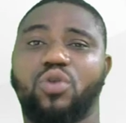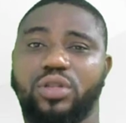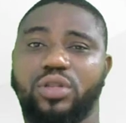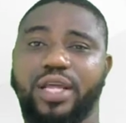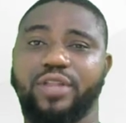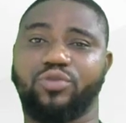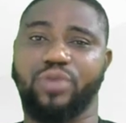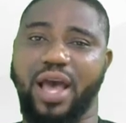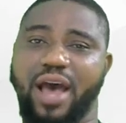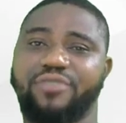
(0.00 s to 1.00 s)
content
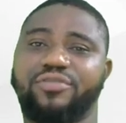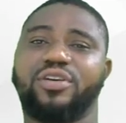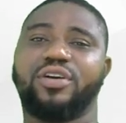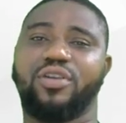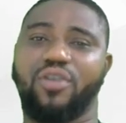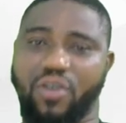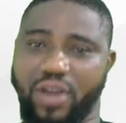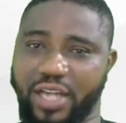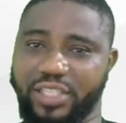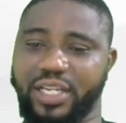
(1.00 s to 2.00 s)
we have
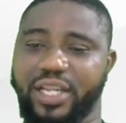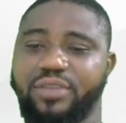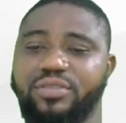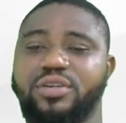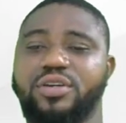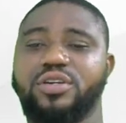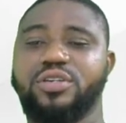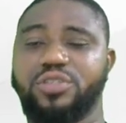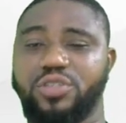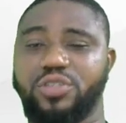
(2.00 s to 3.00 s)
on our channel.
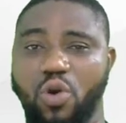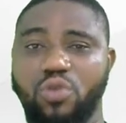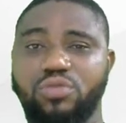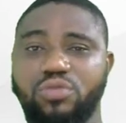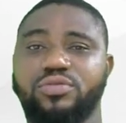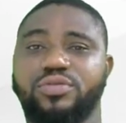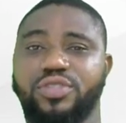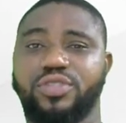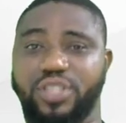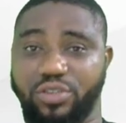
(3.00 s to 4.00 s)
So
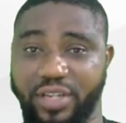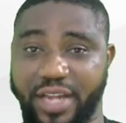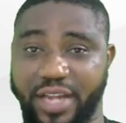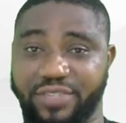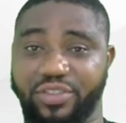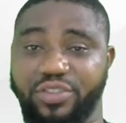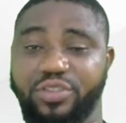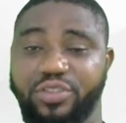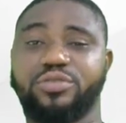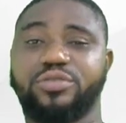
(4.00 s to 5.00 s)
see you in the next
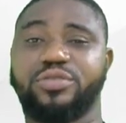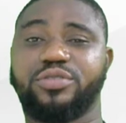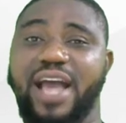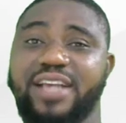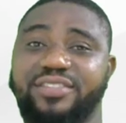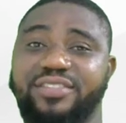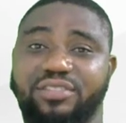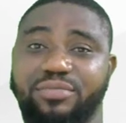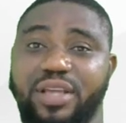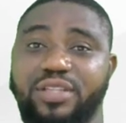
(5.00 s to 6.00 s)
video. I still
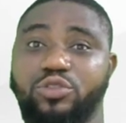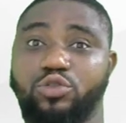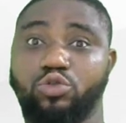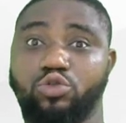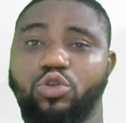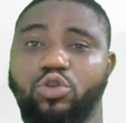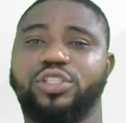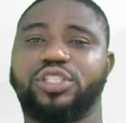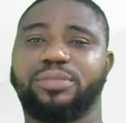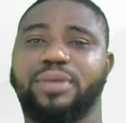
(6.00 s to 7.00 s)
remain to talk
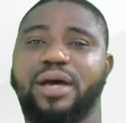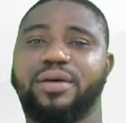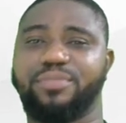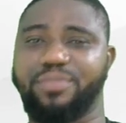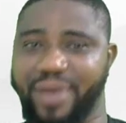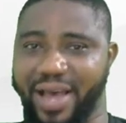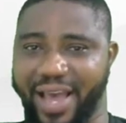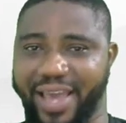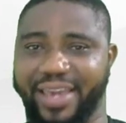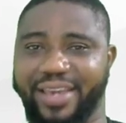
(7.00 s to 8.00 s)
Chima.
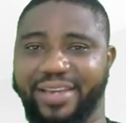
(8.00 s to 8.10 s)
Bye.